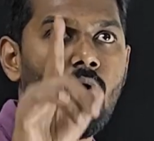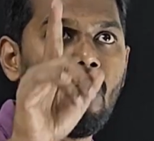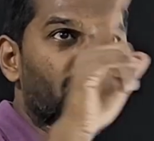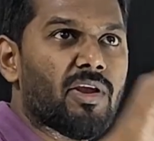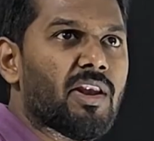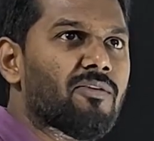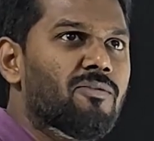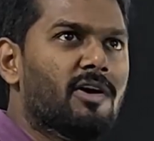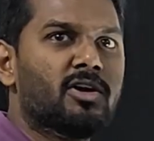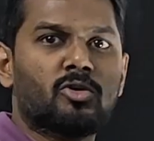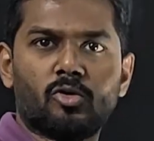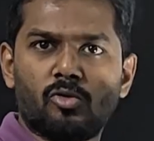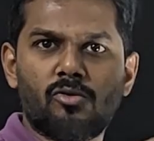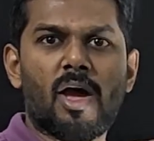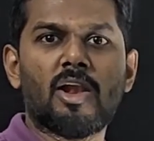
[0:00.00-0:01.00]
Whenever
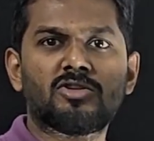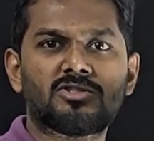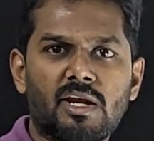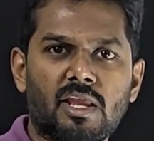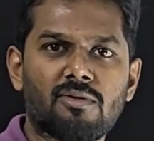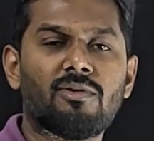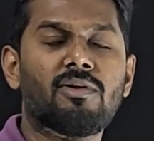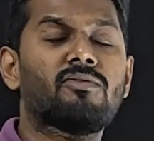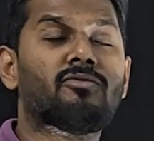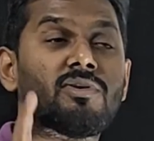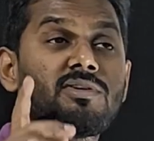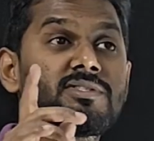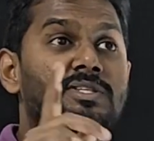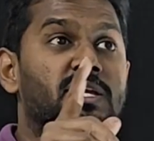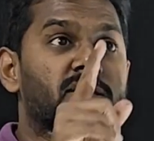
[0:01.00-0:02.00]
two values are given,
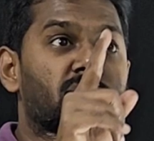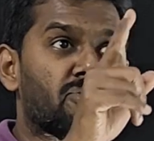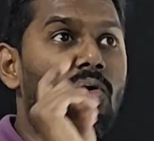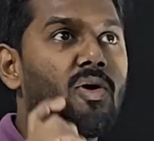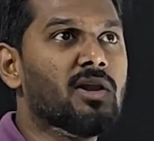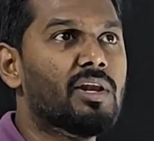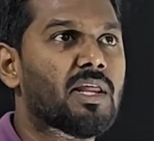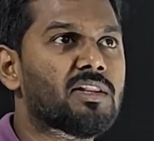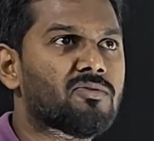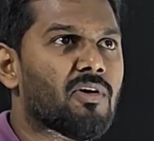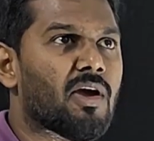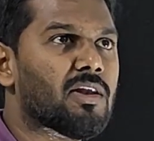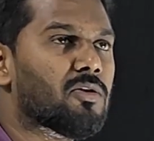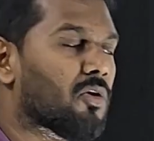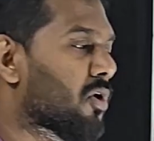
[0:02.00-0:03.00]
first see the focal length
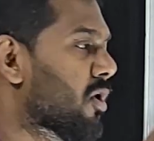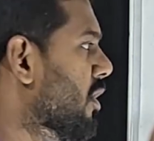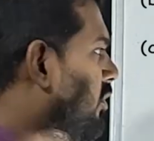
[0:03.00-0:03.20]
value.